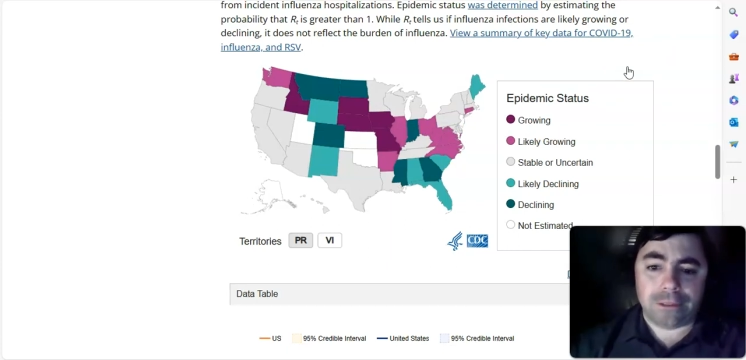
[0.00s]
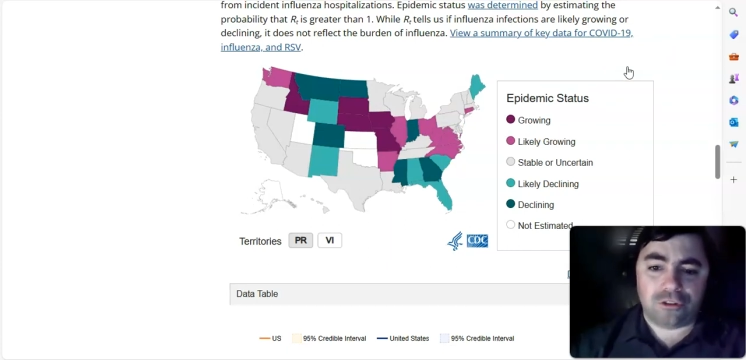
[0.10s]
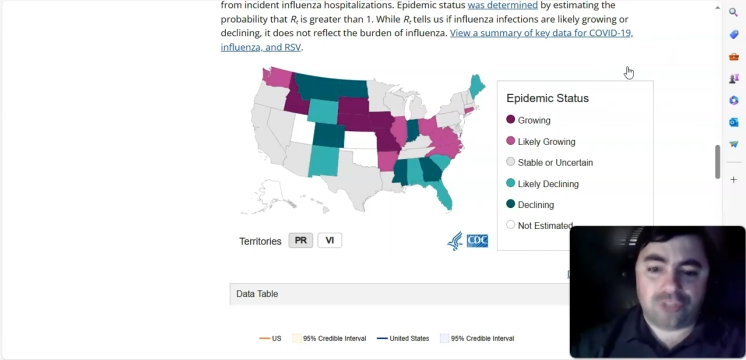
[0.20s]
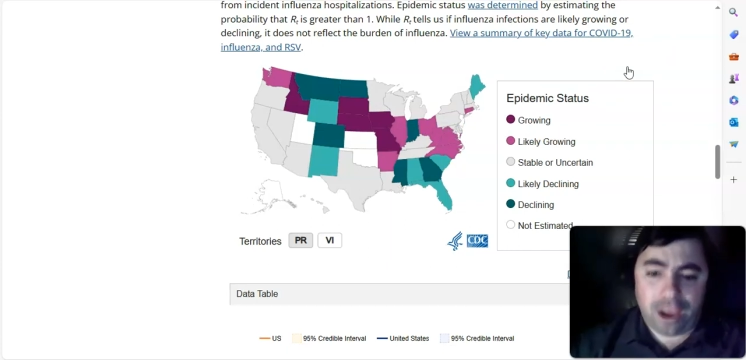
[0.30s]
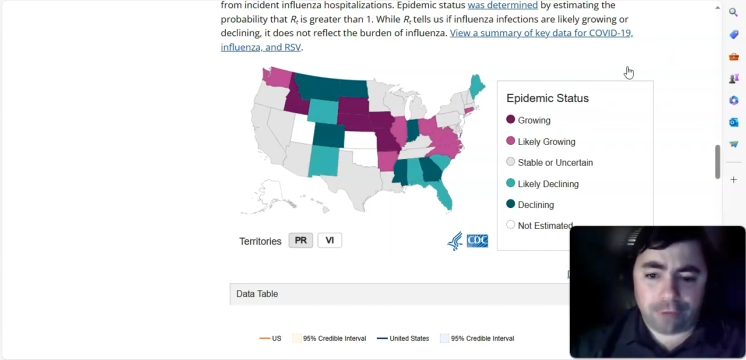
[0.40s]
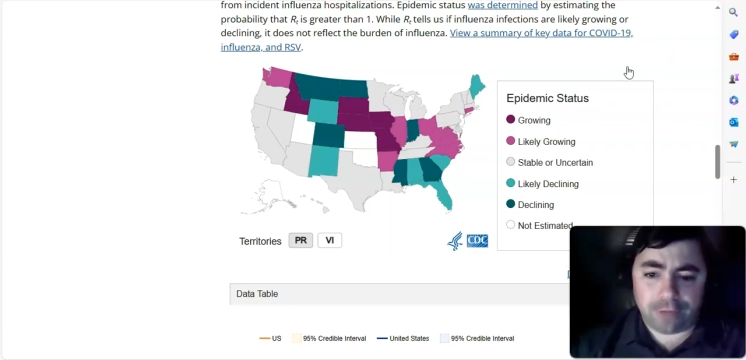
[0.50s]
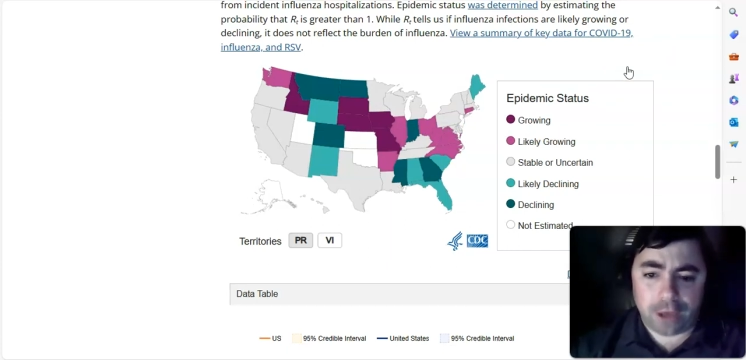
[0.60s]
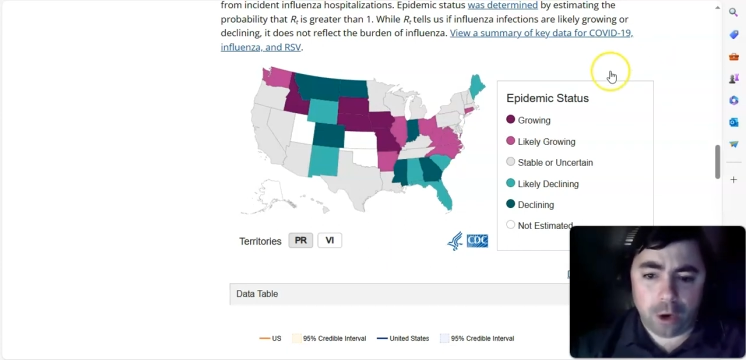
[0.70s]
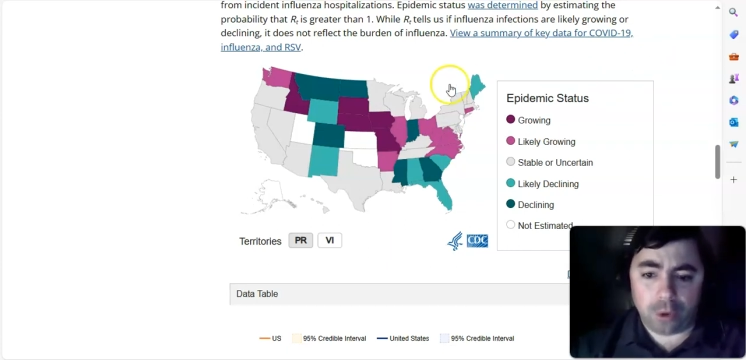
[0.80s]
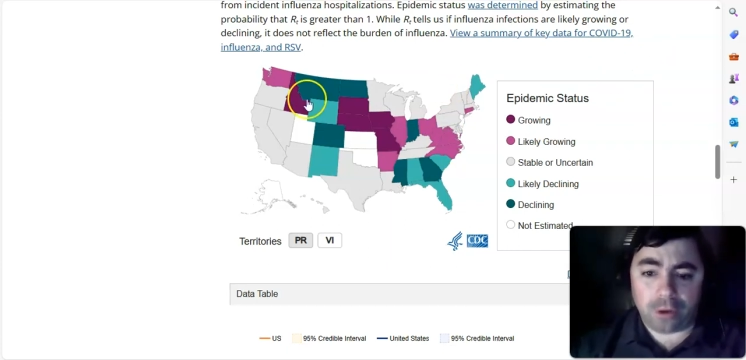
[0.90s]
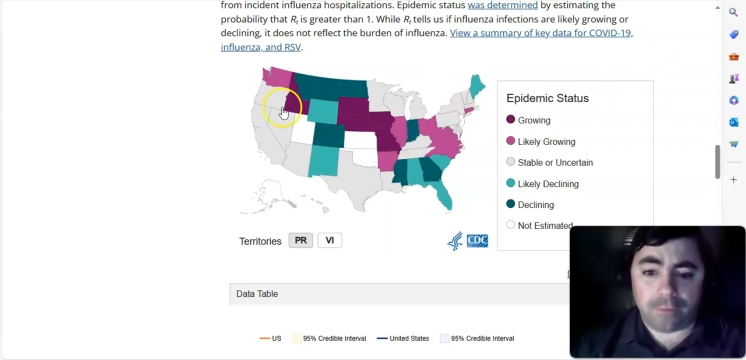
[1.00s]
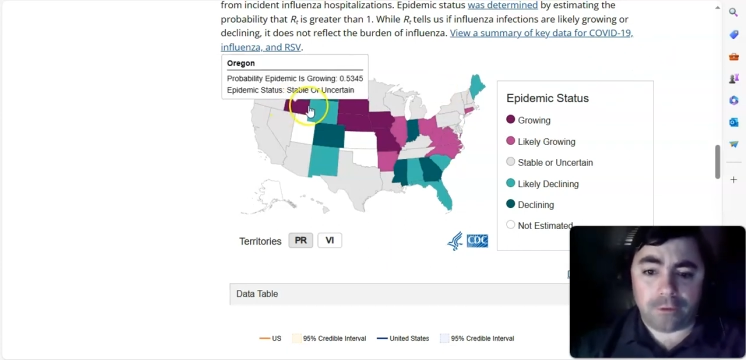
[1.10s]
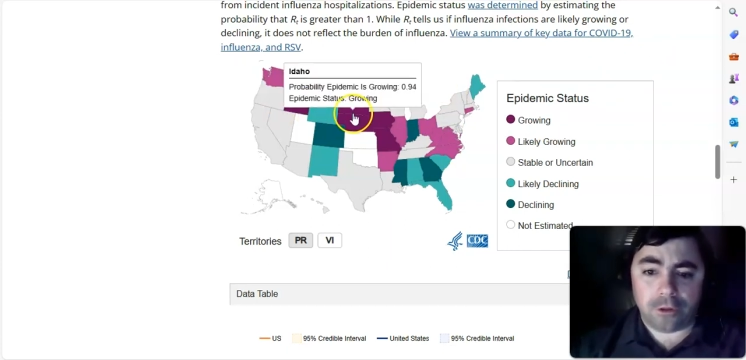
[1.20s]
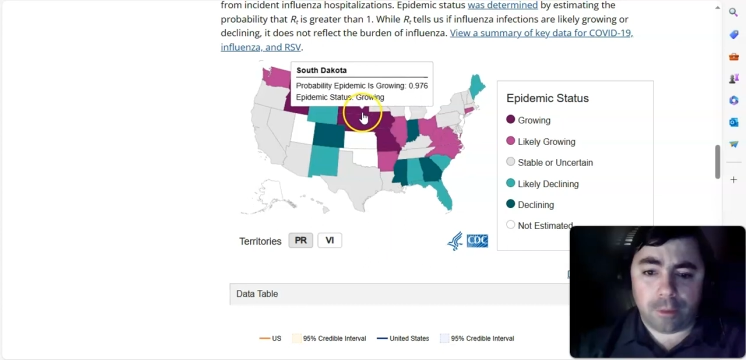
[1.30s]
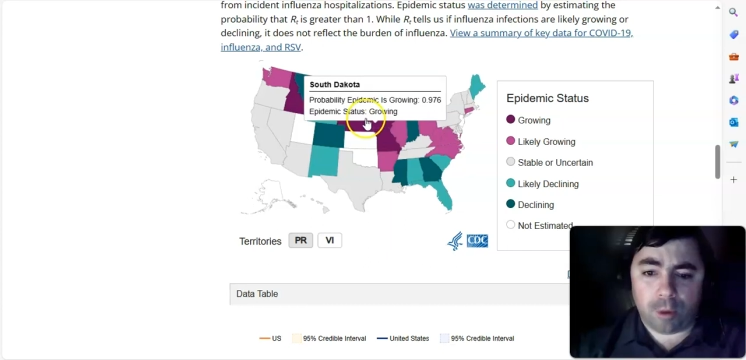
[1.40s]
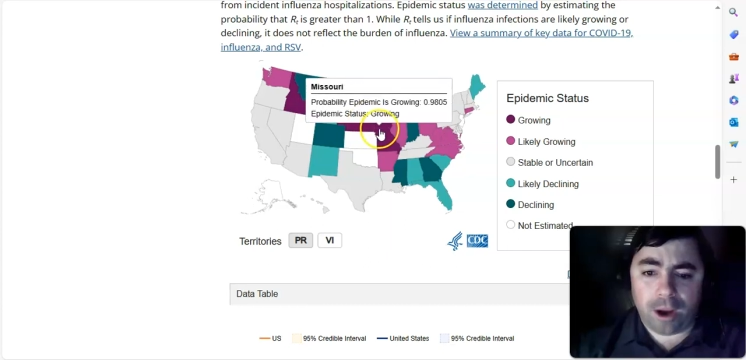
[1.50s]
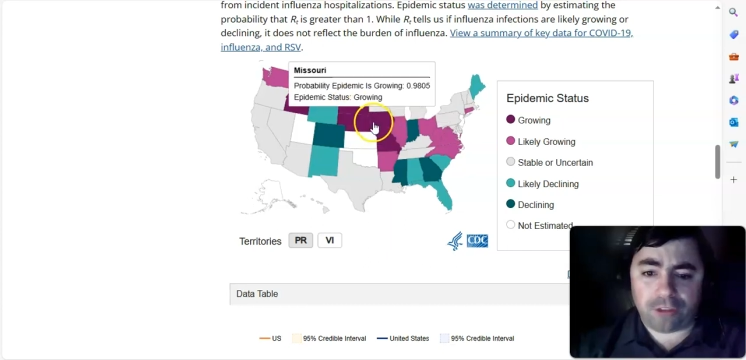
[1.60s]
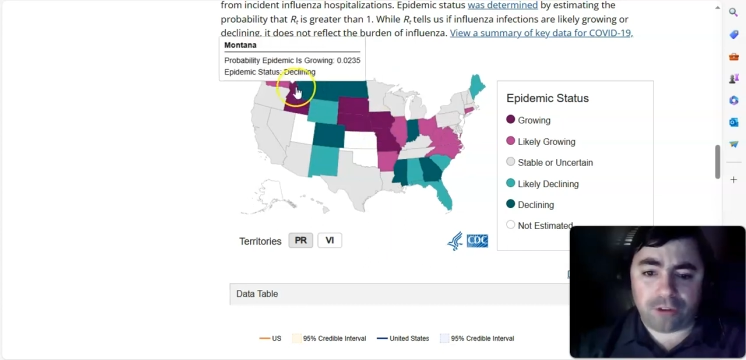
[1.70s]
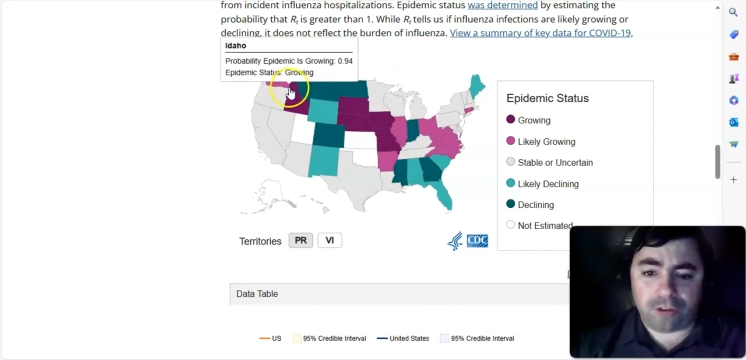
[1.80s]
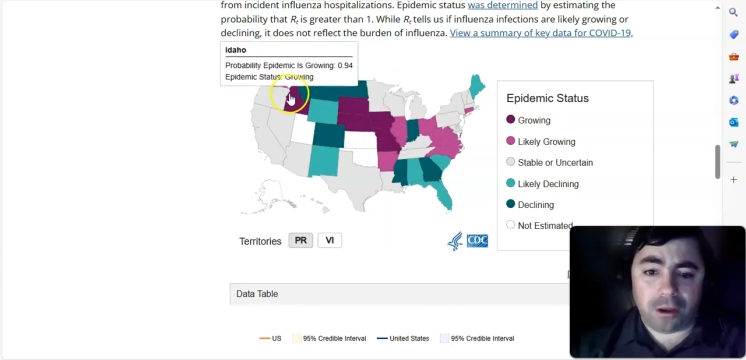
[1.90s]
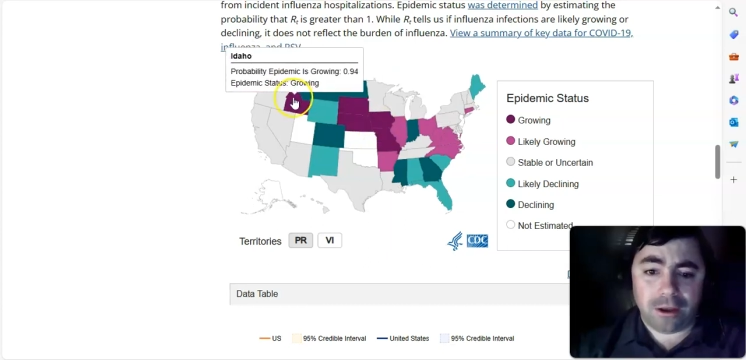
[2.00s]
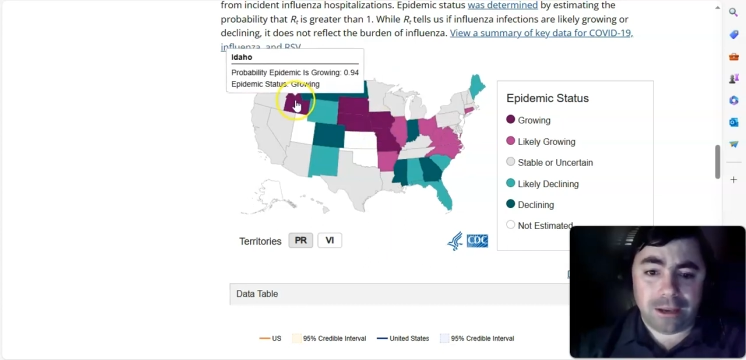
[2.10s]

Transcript: South Dakota, Nebraska,